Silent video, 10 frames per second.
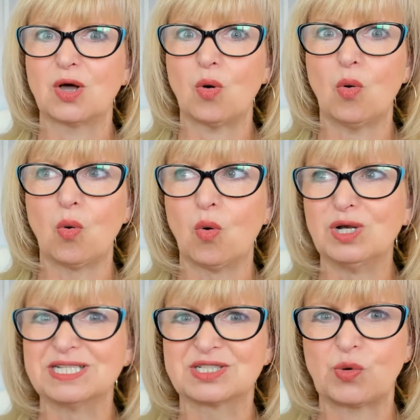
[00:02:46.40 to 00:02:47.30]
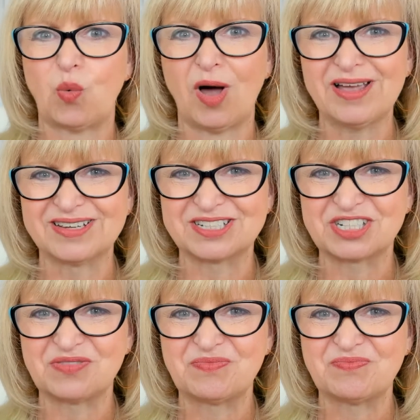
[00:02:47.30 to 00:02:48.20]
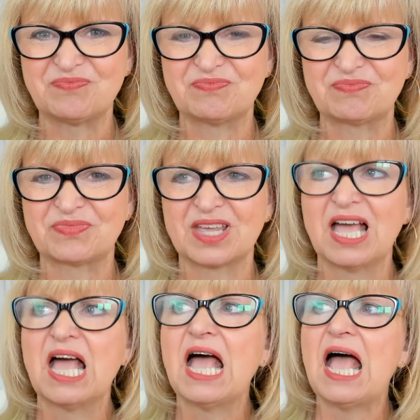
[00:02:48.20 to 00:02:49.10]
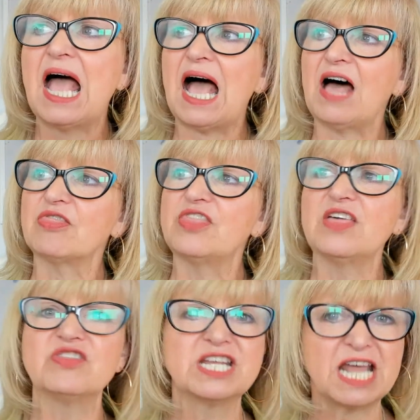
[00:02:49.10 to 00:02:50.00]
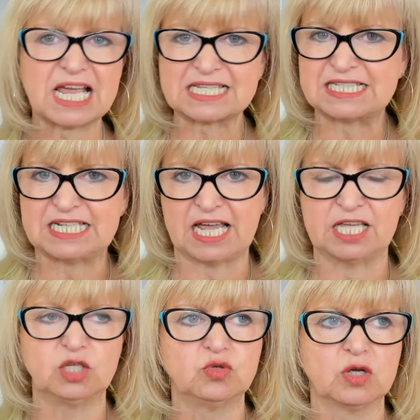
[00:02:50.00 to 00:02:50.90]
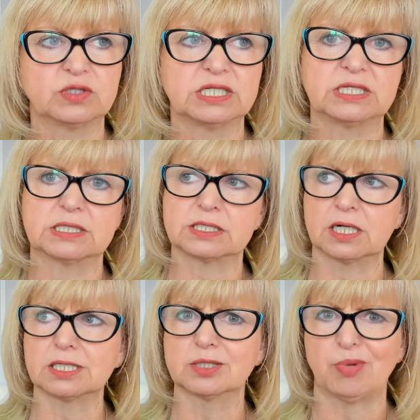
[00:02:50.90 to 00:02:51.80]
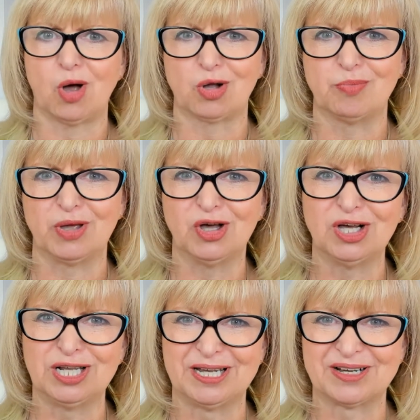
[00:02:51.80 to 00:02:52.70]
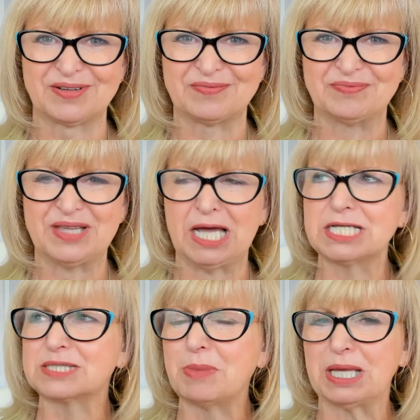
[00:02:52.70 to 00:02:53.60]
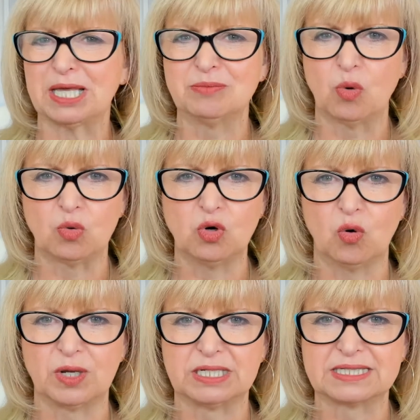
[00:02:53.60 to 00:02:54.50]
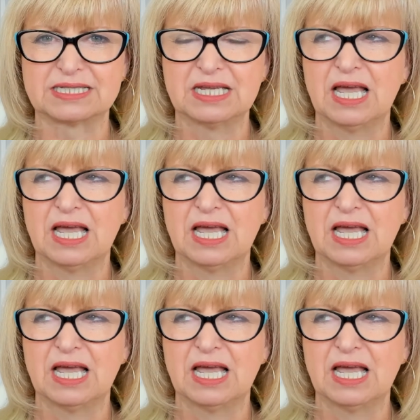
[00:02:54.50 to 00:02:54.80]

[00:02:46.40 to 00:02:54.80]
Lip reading: All is quiet. And then the next day, you notice it's starting to bark a bit earlier and it's making more noise.